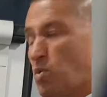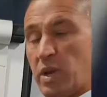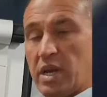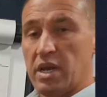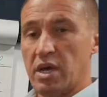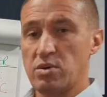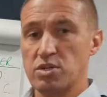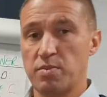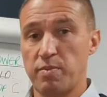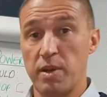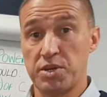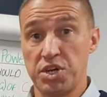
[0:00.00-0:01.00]
Windows
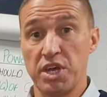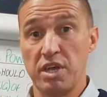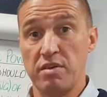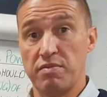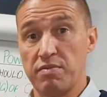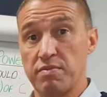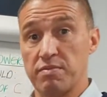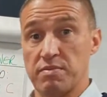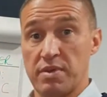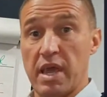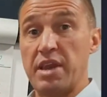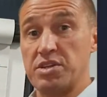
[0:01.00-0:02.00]
achieve
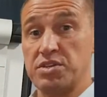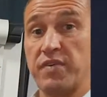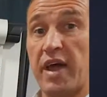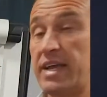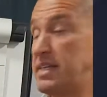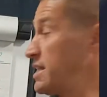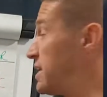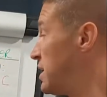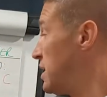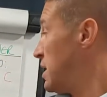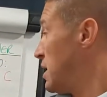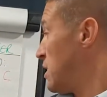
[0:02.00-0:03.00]
the energy
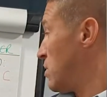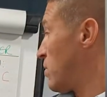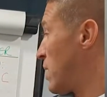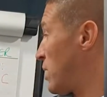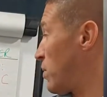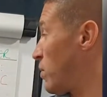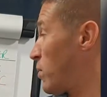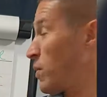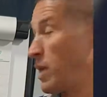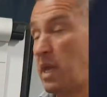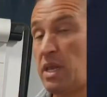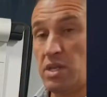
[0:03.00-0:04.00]
rating? Well,
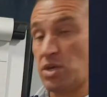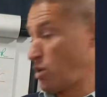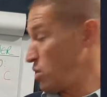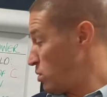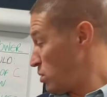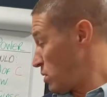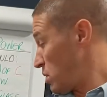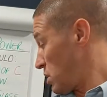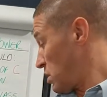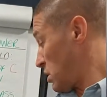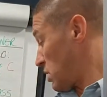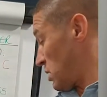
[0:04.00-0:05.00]
we do
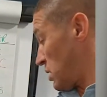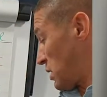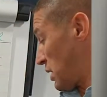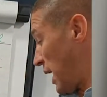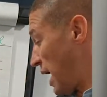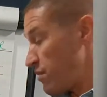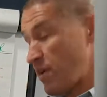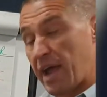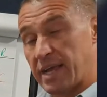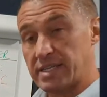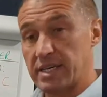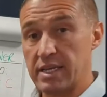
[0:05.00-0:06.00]
A
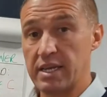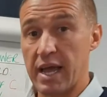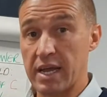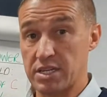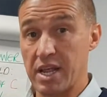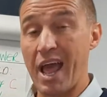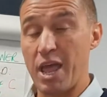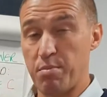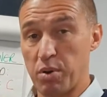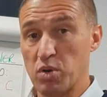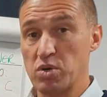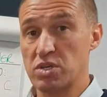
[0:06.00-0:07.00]
rated, actually A
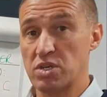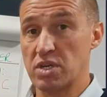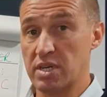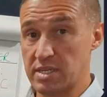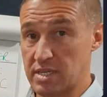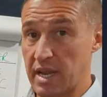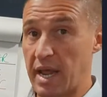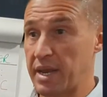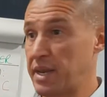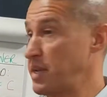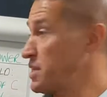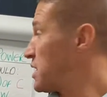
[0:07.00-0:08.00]
plus as
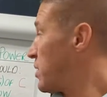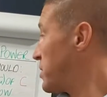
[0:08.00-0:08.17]
standard, so